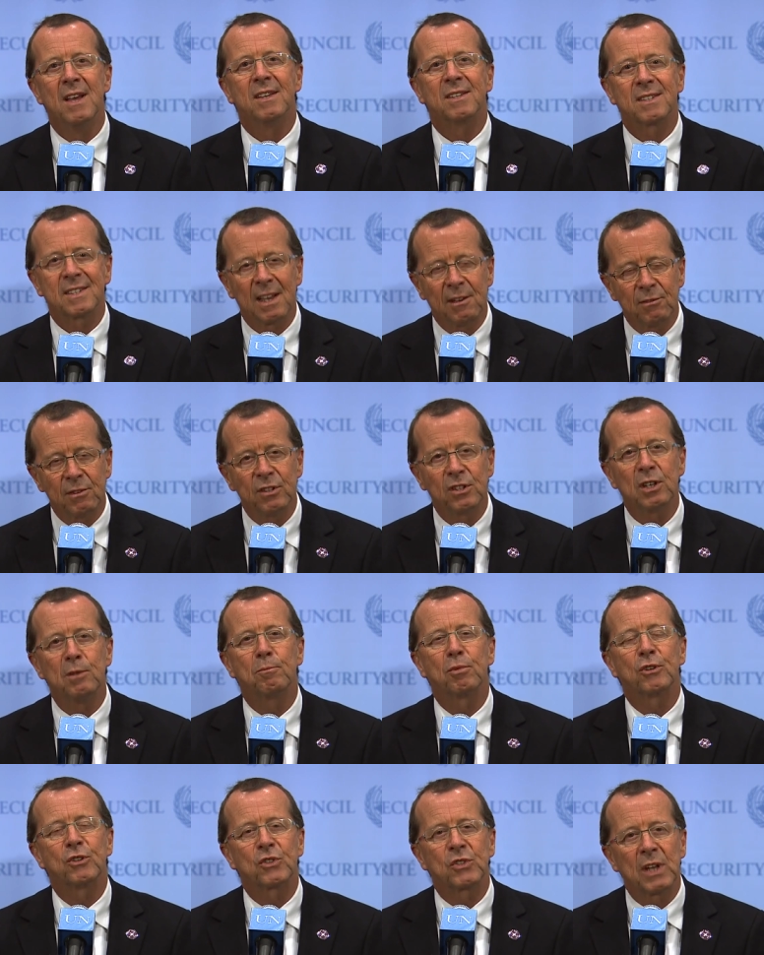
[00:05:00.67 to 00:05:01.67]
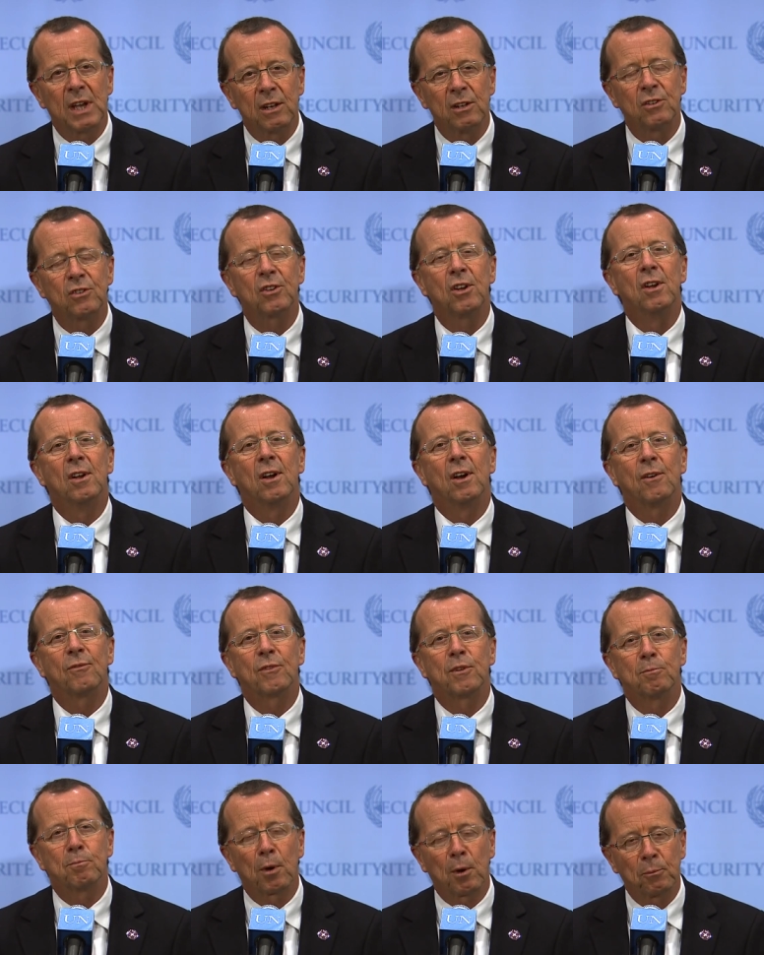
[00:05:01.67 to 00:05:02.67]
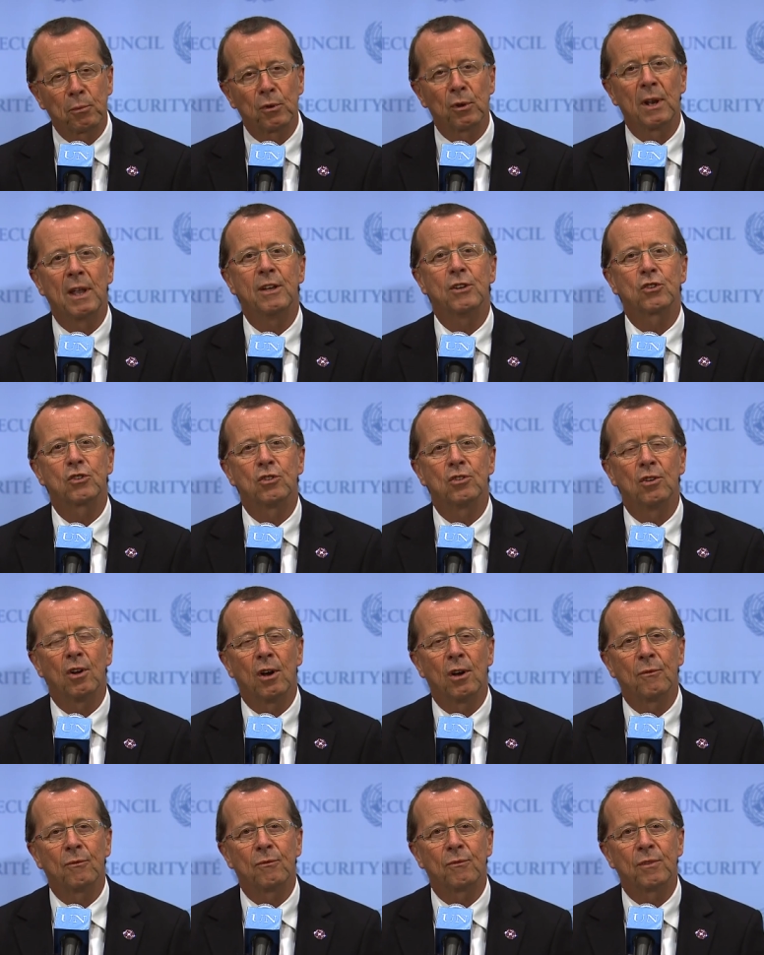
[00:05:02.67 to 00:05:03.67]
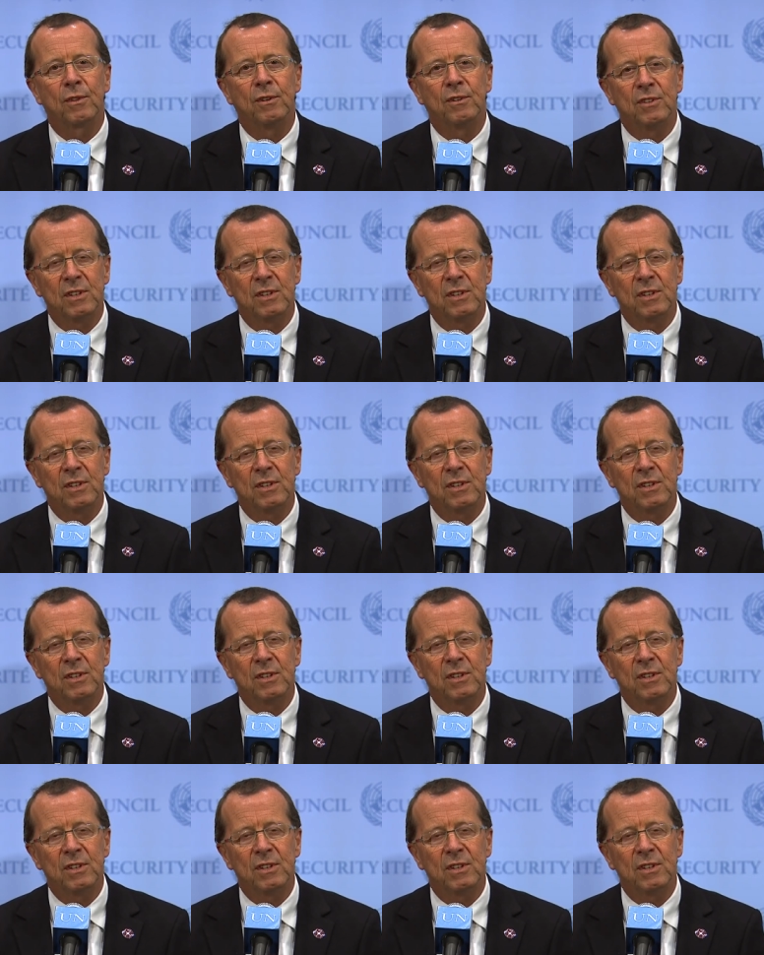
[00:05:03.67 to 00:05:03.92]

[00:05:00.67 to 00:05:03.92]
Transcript: Seven 70% of the population of the